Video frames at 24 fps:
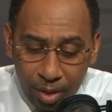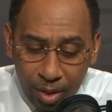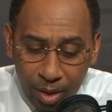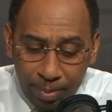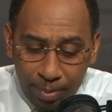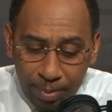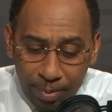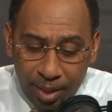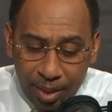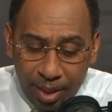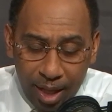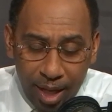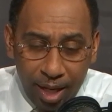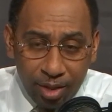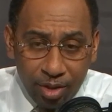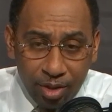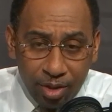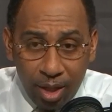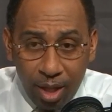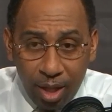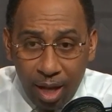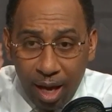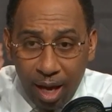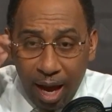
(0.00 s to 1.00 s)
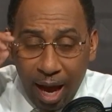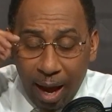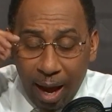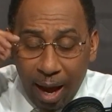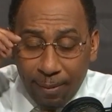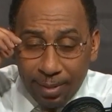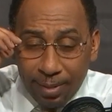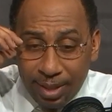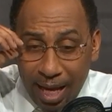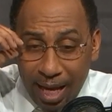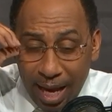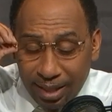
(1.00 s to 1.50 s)
because I
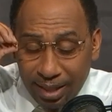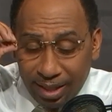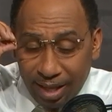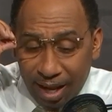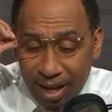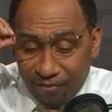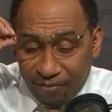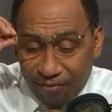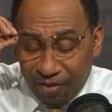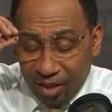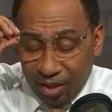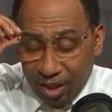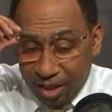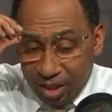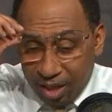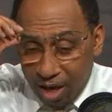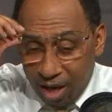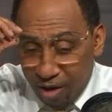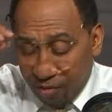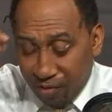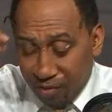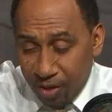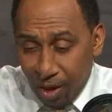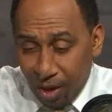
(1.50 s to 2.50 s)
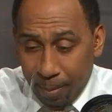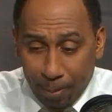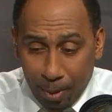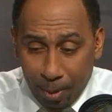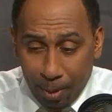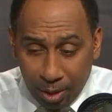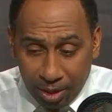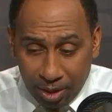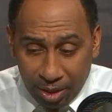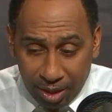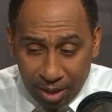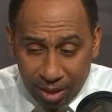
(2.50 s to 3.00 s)
was at that
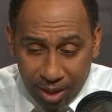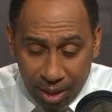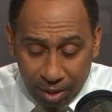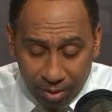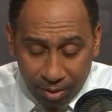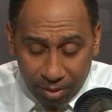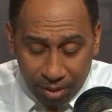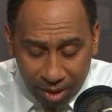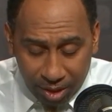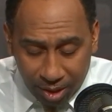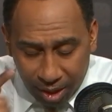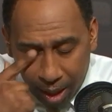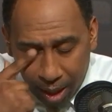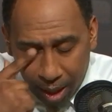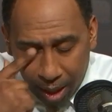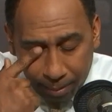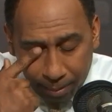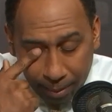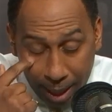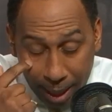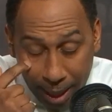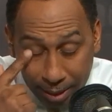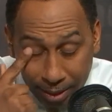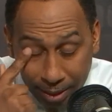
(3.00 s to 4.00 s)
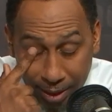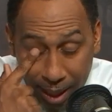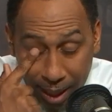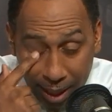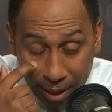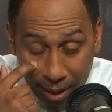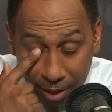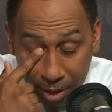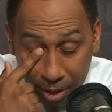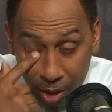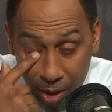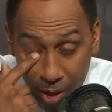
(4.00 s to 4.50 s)
Philadelphia-Boston Celtics game last
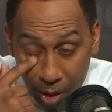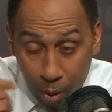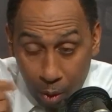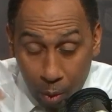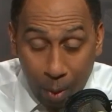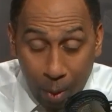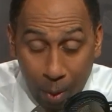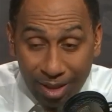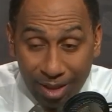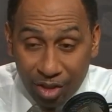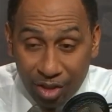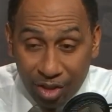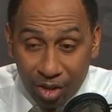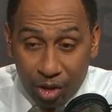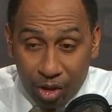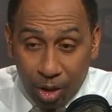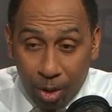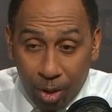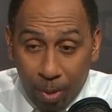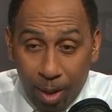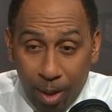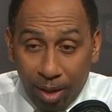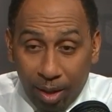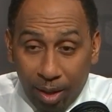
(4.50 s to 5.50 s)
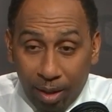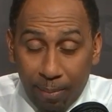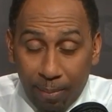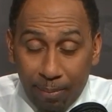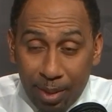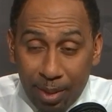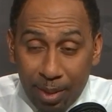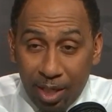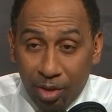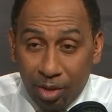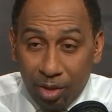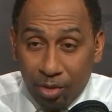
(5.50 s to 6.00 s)
night, watching Joel
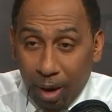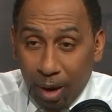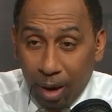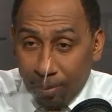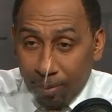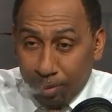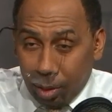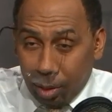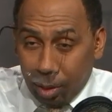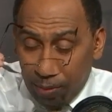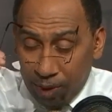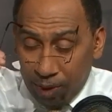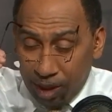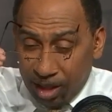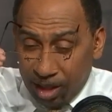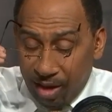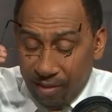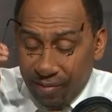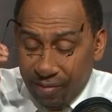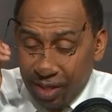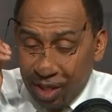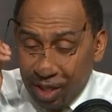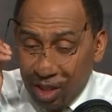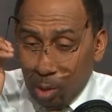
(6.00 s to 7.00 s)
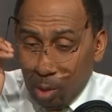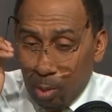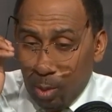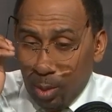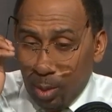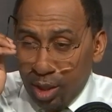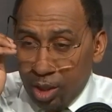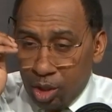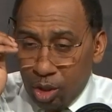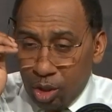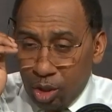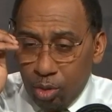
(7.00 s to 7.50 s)
Embiid drop 37 and
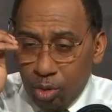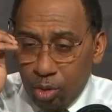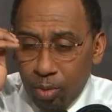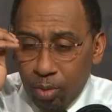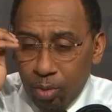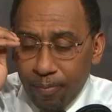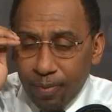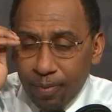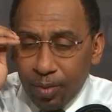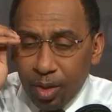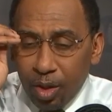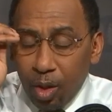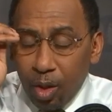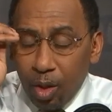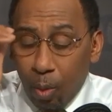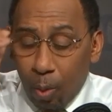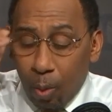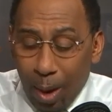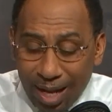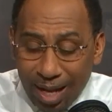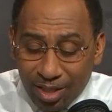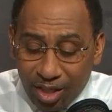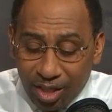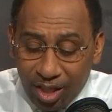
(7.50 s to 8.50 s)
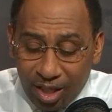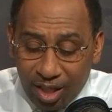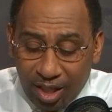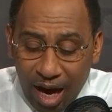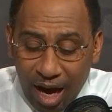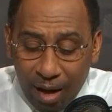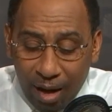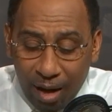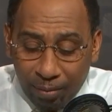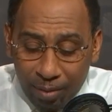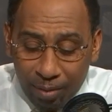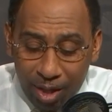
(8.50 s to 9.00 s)
22. Watching
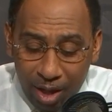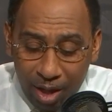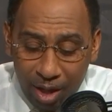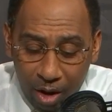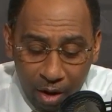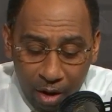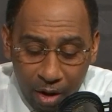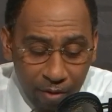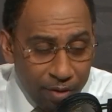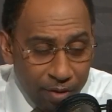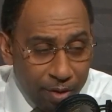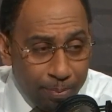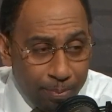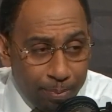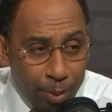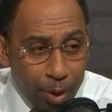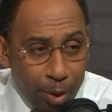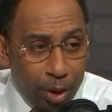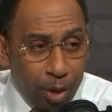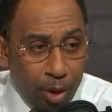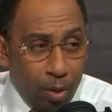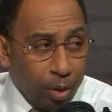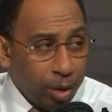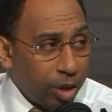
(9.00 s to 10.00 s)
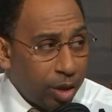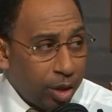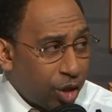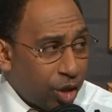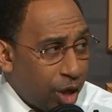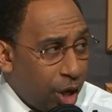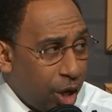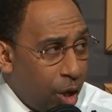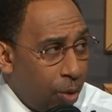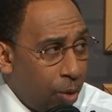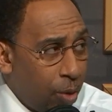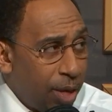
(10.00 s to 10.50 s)
Kyrie Irving put on a
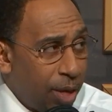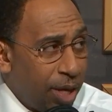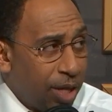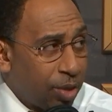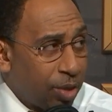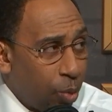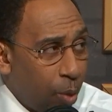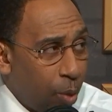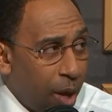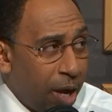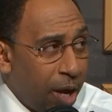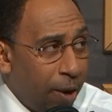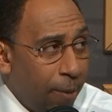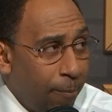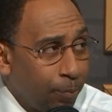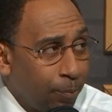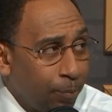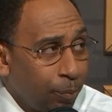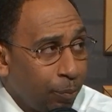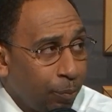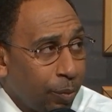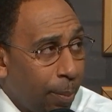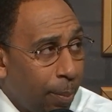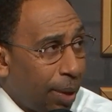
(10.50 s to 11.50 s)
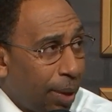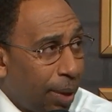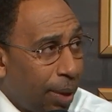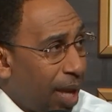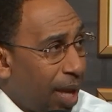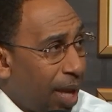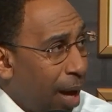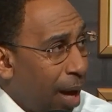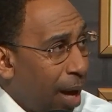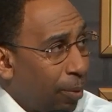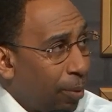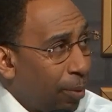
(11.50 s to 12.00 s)
show as well, but
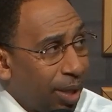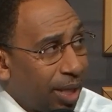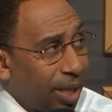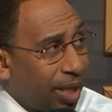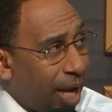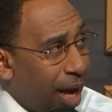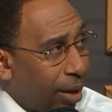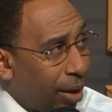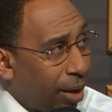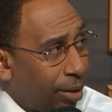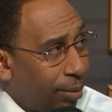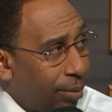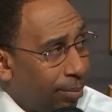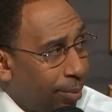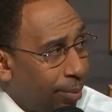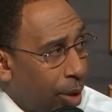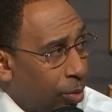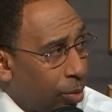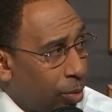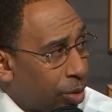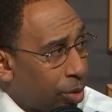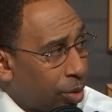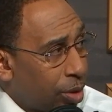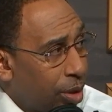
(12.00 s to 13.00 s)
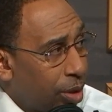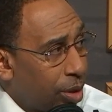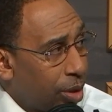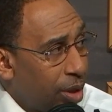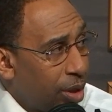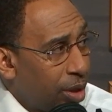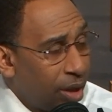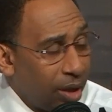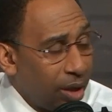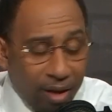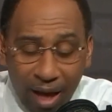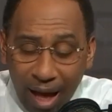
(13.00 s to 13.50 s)
not when it counted most.
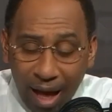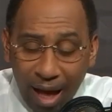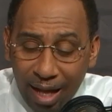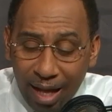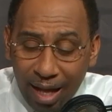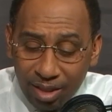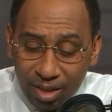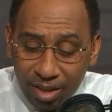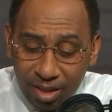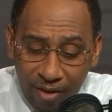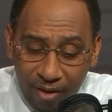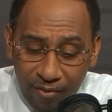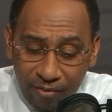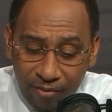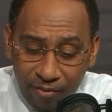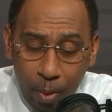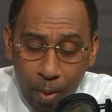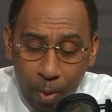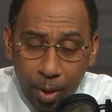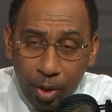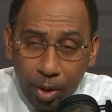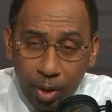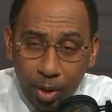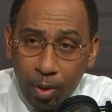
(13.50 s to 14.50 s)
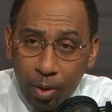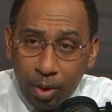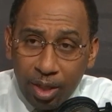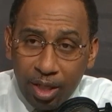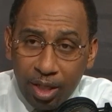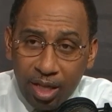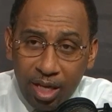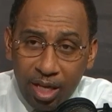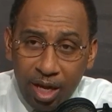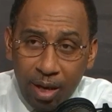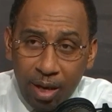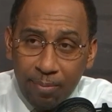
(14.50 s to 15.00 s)
Lots of stuff going on
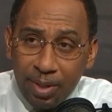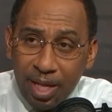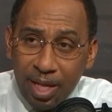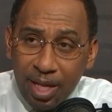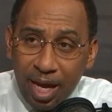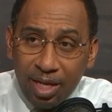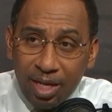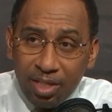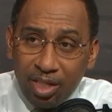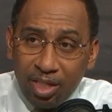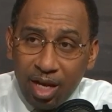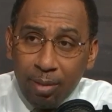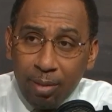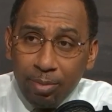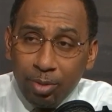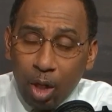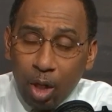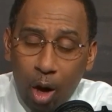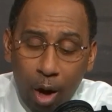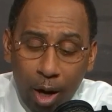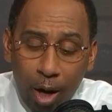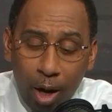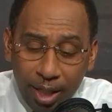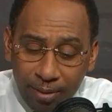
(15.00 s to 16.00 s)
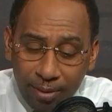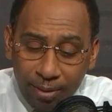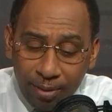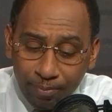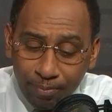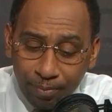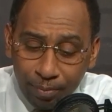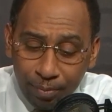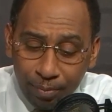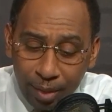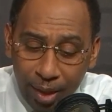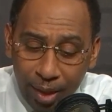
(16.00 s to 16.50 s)
in the NBA. James Harden
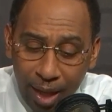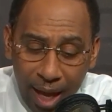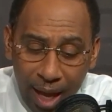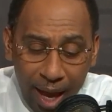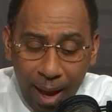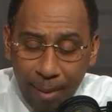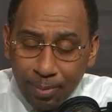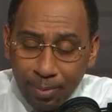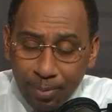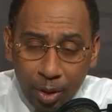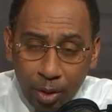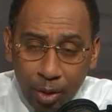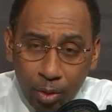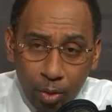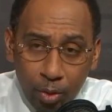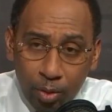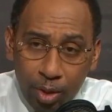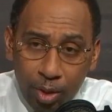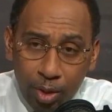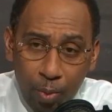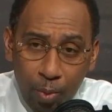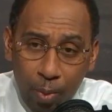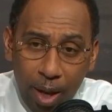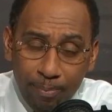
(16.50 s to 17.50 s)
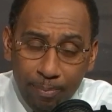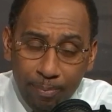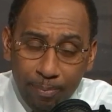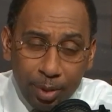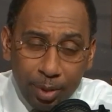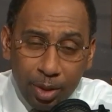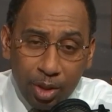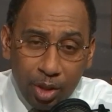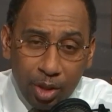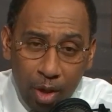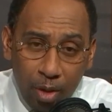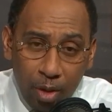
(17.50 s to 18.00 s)
absolutely went
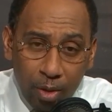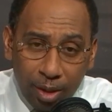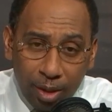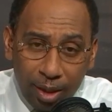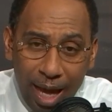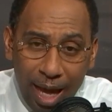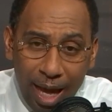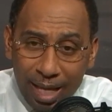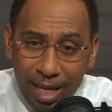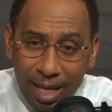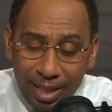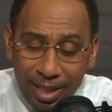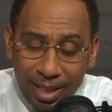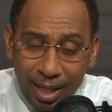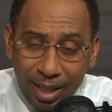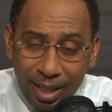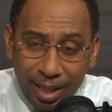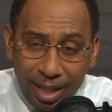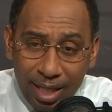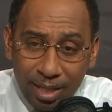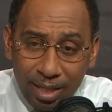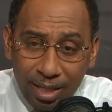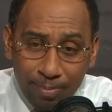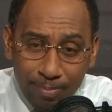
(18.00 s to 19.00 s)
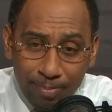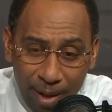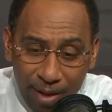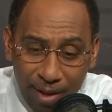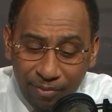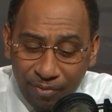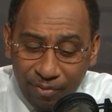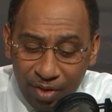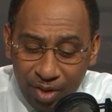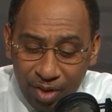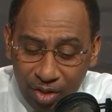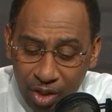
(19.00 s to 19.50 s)
berserk last night against
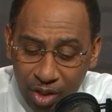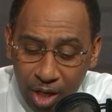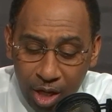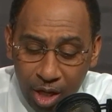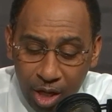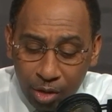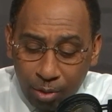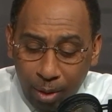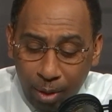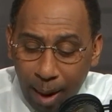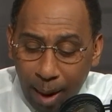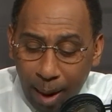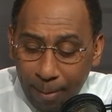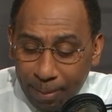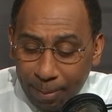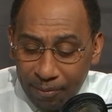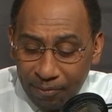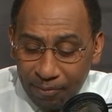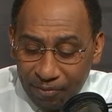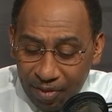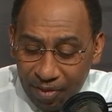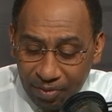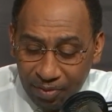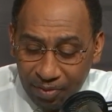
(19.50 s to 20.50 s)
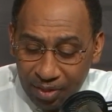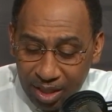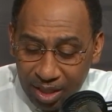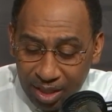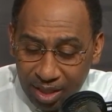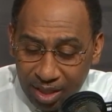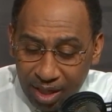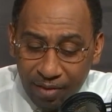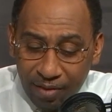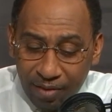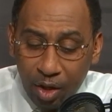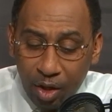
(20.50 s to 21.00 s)
Memphis, dropping
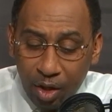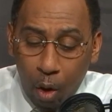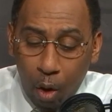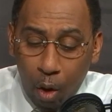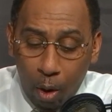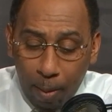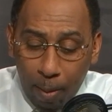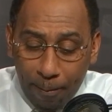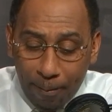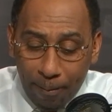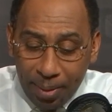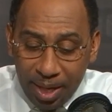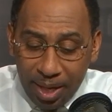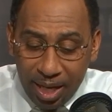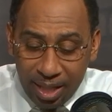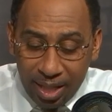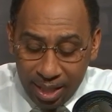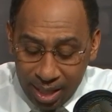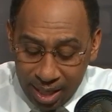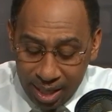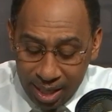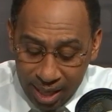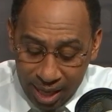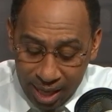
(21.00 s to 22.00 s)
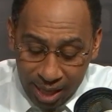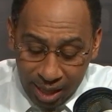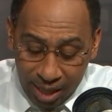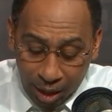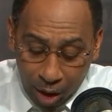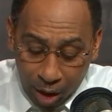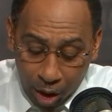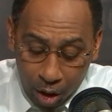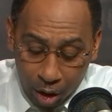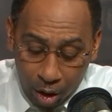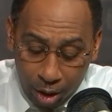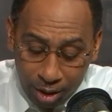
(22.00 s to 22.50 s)
57, albeit in a
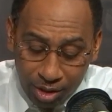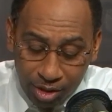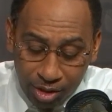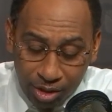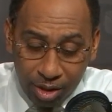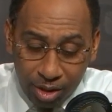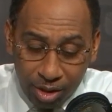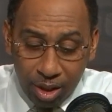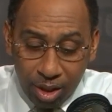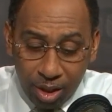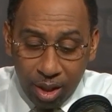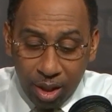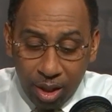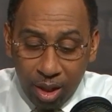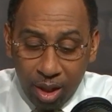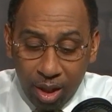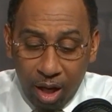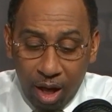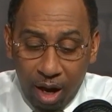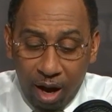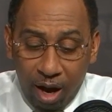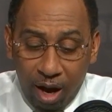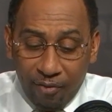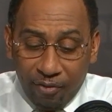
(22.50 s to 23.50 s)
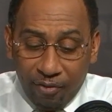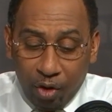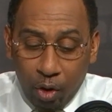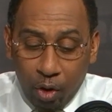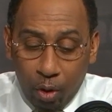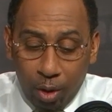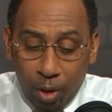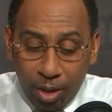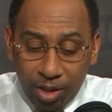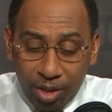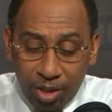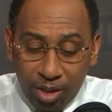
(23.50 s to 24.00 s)
loss. Of
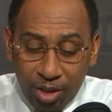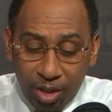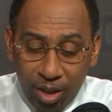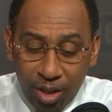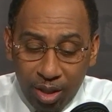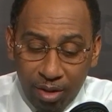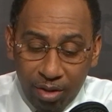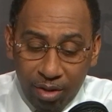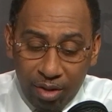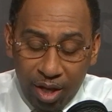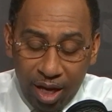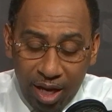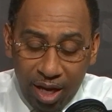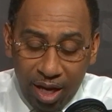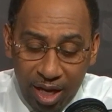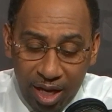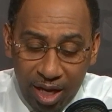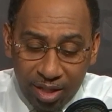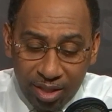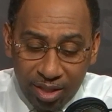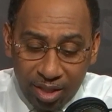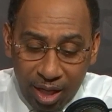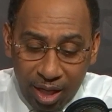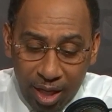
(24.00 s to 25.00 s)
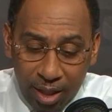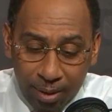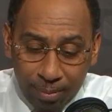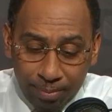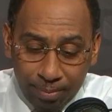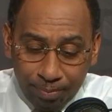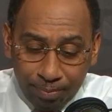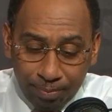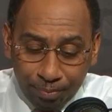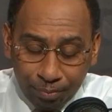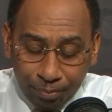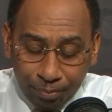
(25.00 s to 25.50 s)
course, there is when